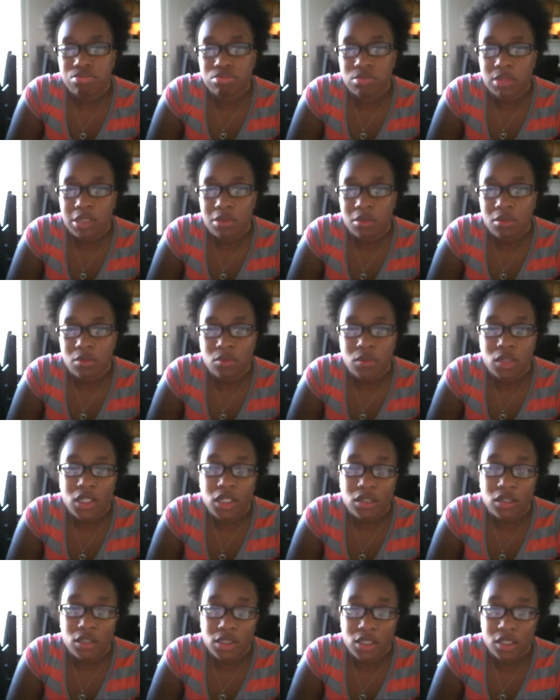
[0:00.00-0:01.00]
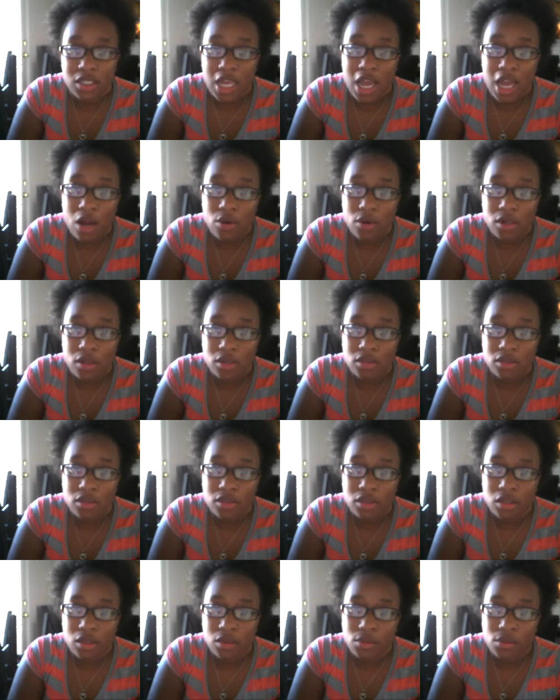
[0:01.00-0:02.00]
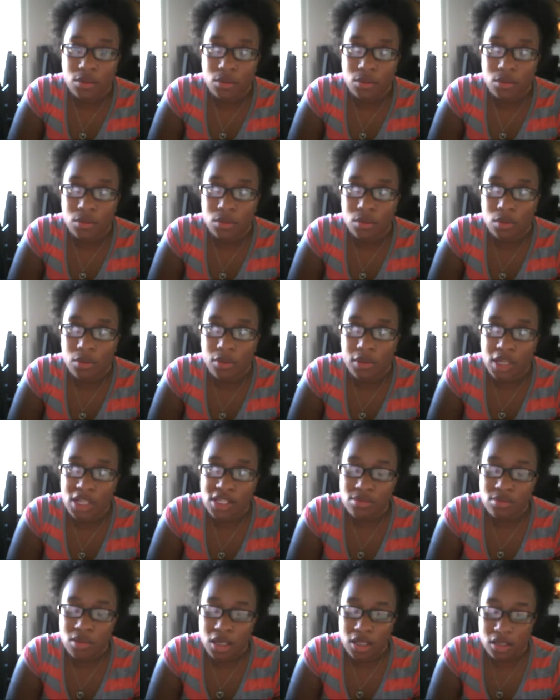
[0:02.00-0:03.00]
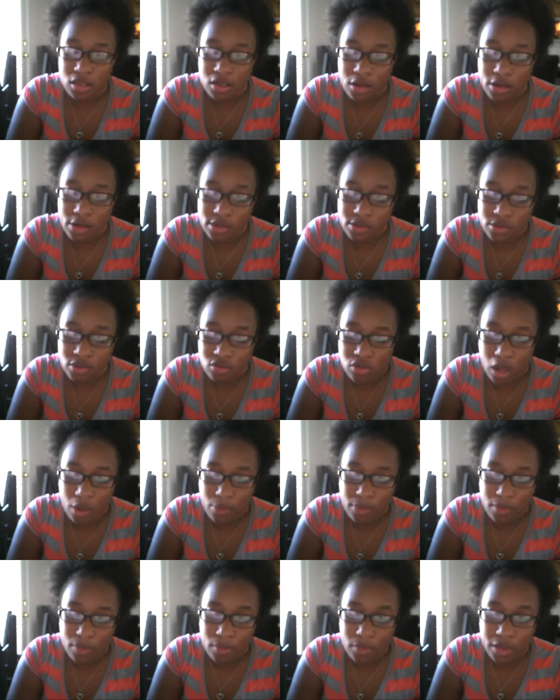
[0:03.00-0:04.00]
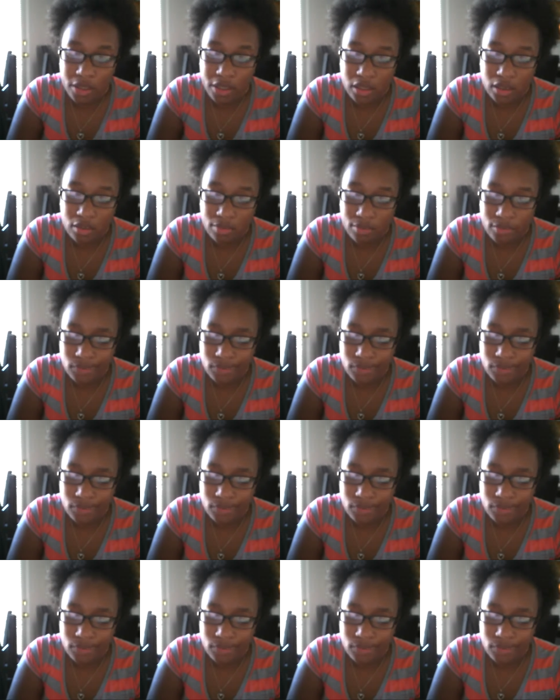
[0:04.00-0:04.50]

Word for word: they were working on the tower, so that's why the calls were dropping. But